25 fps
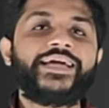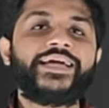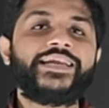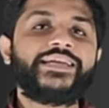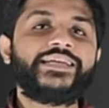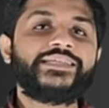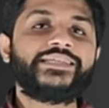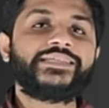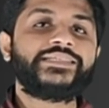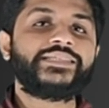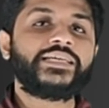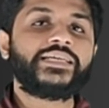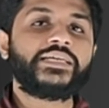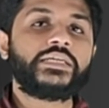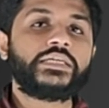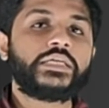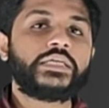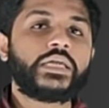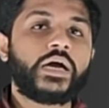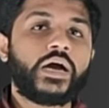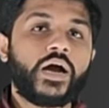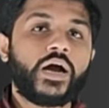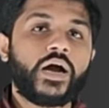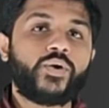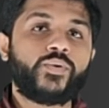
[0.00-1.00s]
and reset
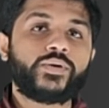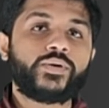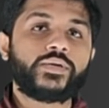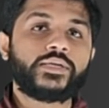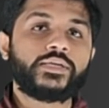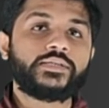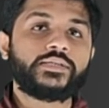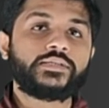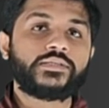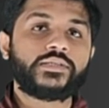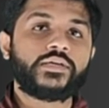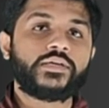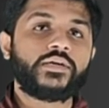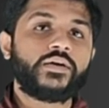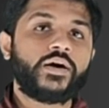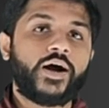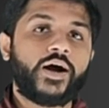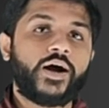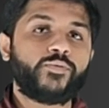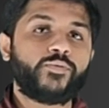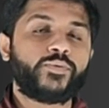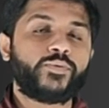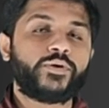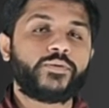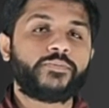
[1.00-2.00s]
out is the
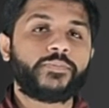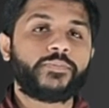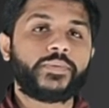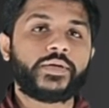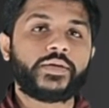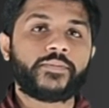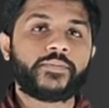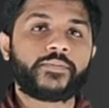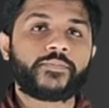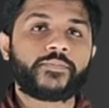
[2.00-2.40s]
output pin.